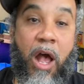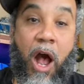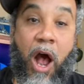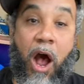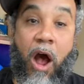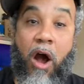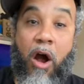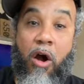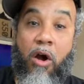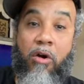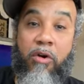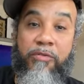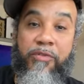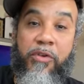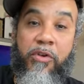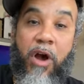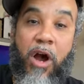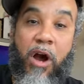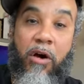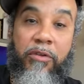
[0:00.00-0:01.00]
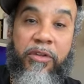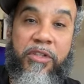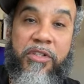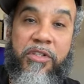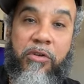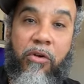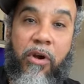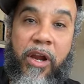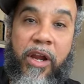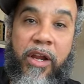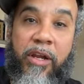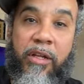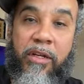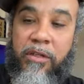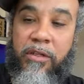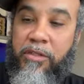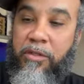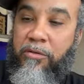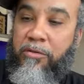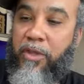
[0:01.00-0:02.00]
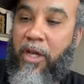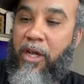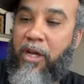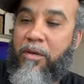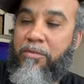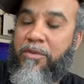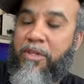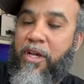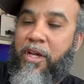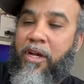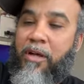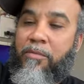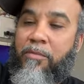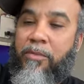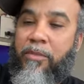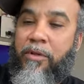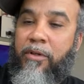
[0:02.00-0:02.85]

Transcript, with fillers: Oh, if you hold the screen, it'll do thumbs up?